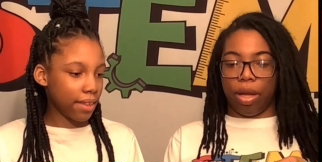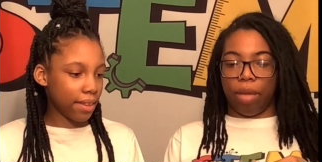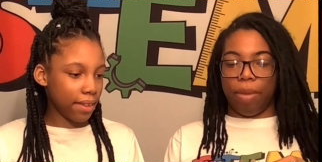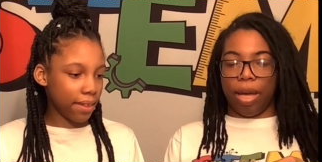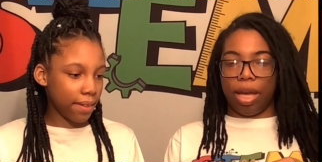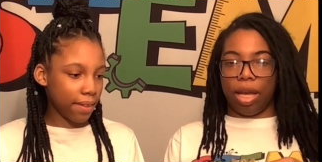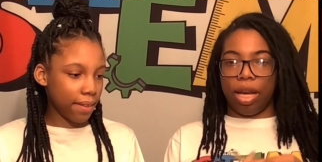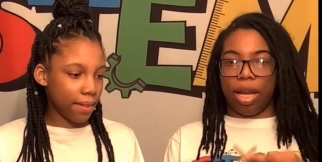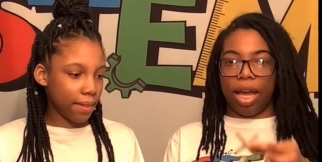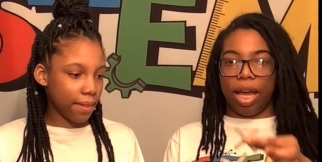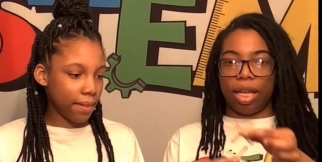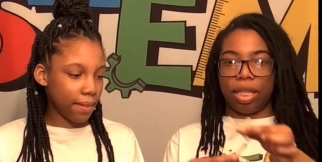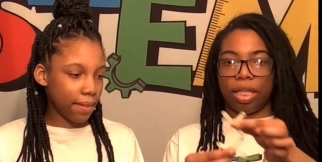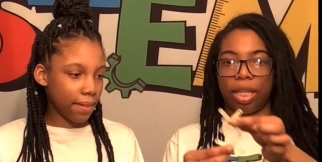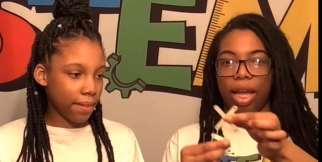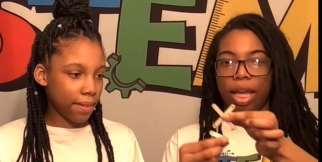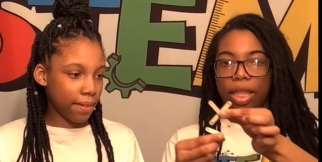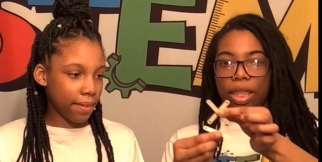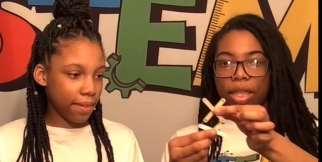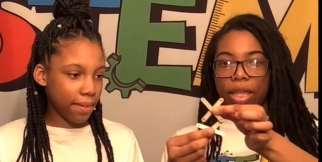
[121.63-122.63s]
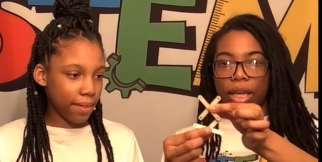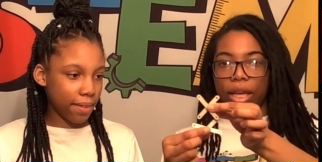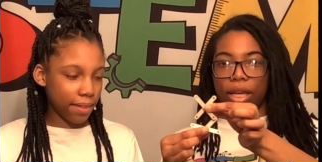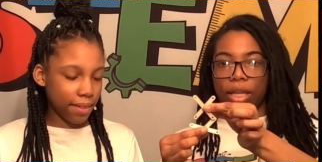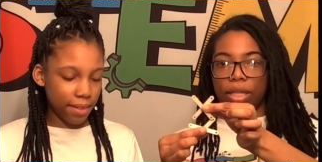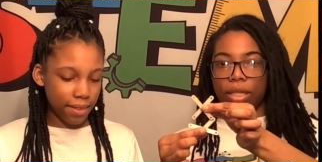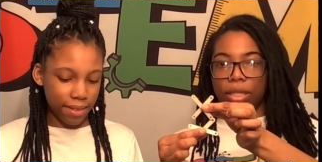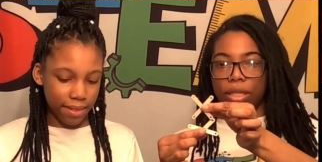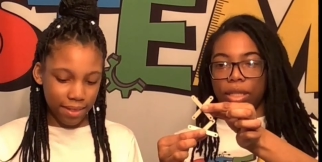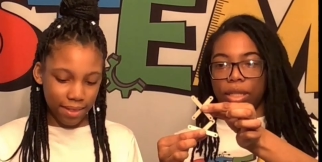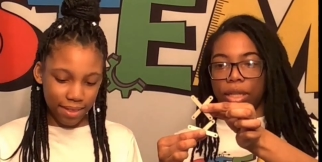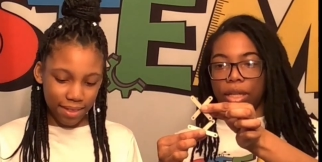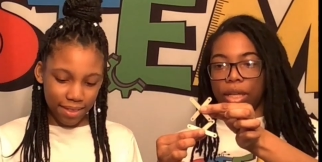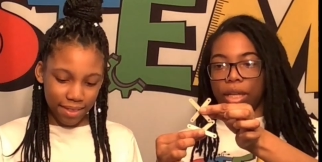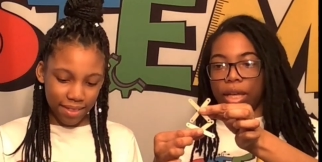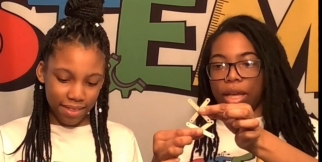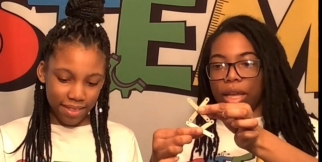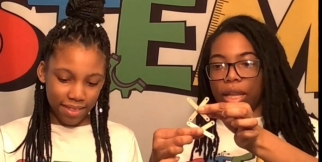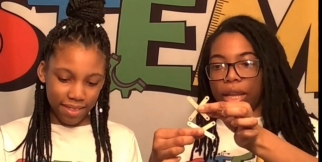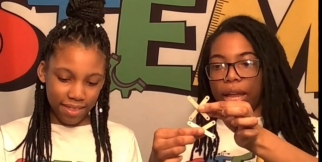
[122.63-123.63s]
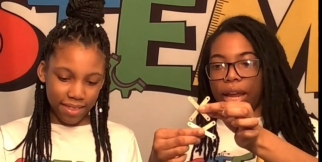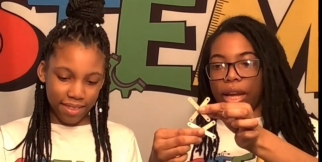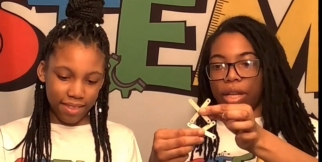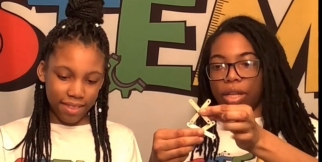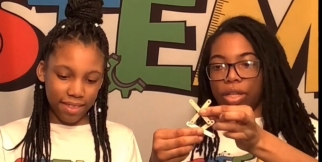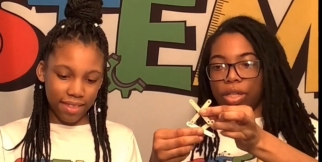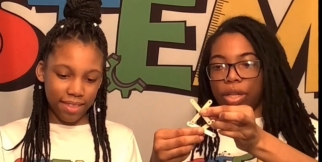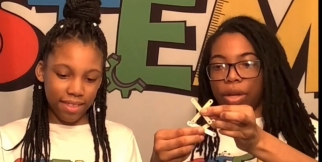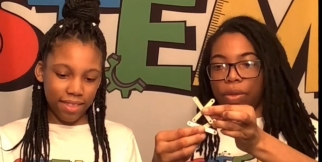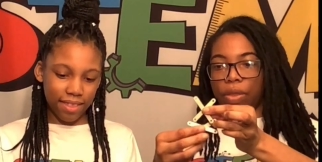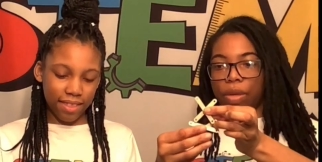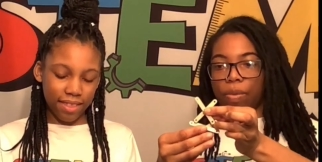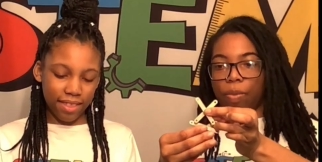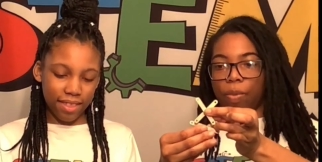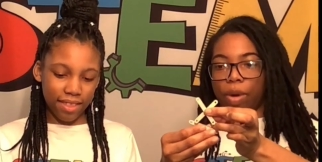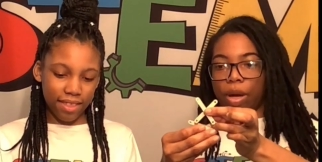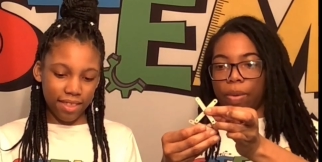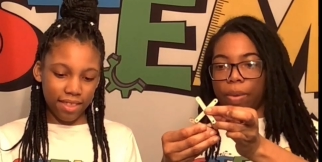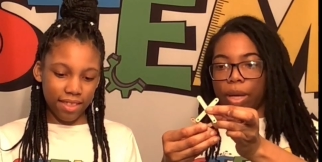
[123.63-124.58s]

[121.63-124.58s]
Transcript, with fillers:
Speaker 1: make an X like this. And Lena, show them where we're